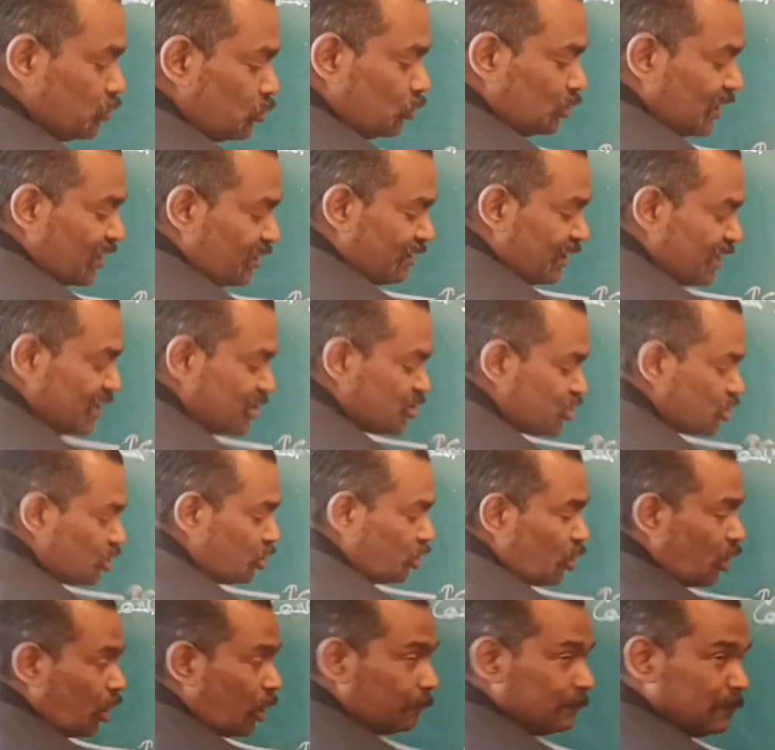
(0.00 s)
the ratio
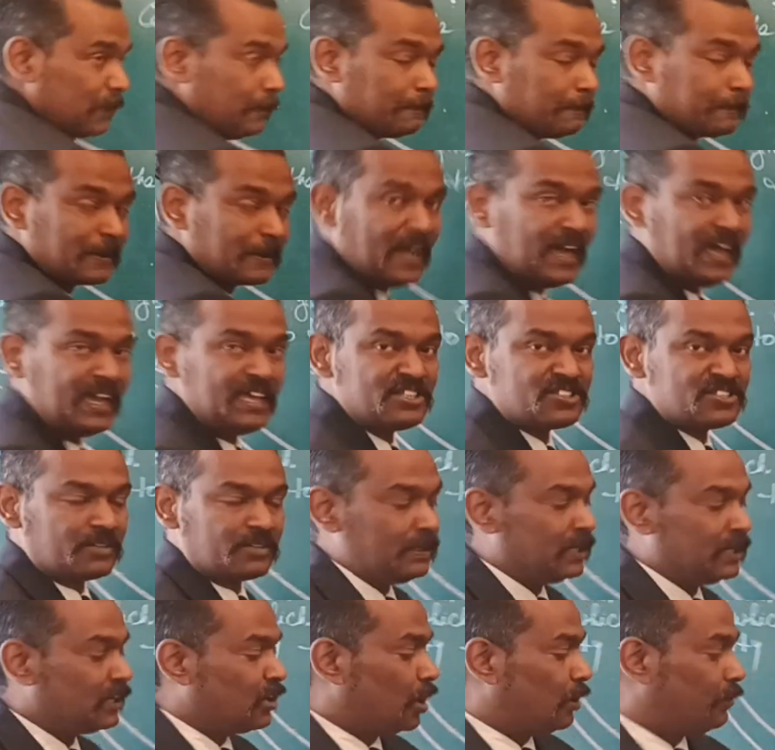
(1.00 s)
of the price of the
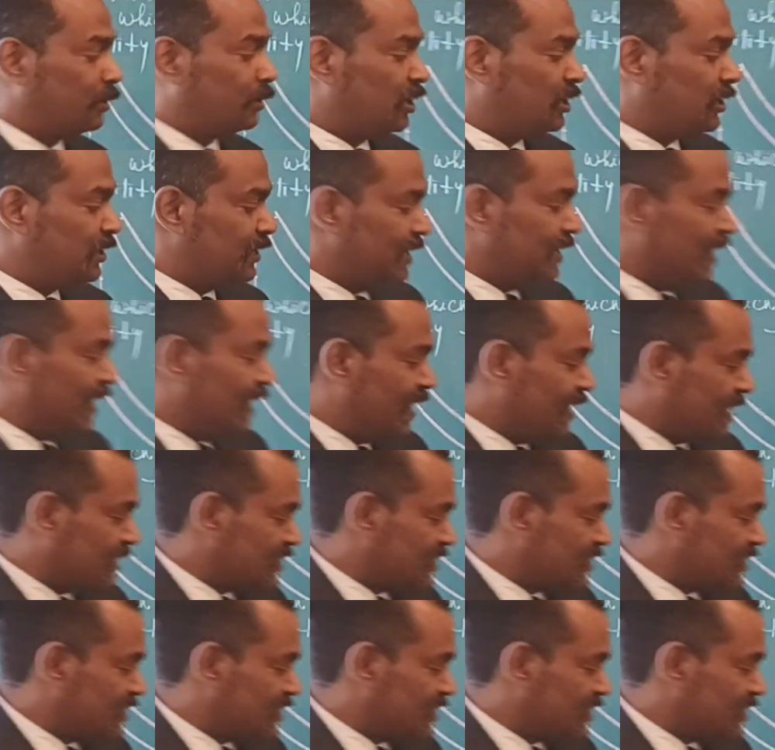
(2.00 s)
commodity X